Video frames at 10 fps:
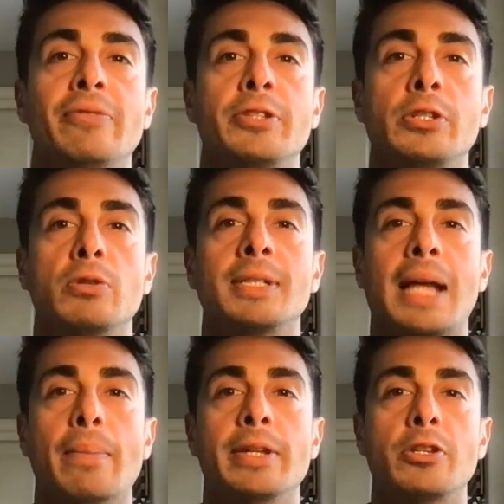physical
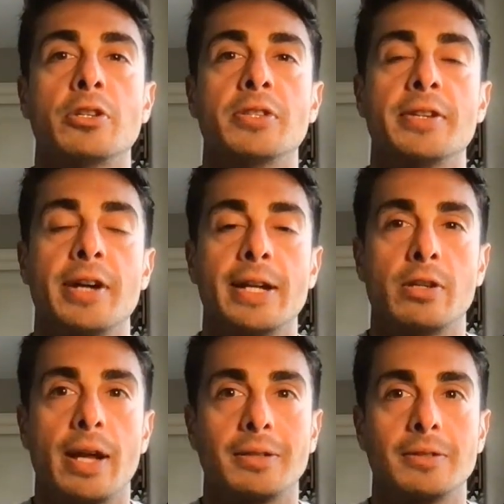examinations and diet
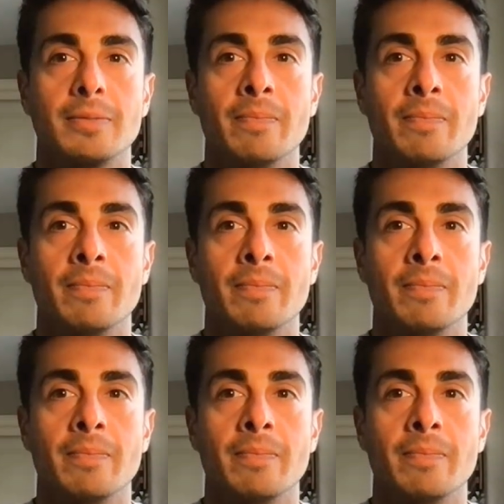checks,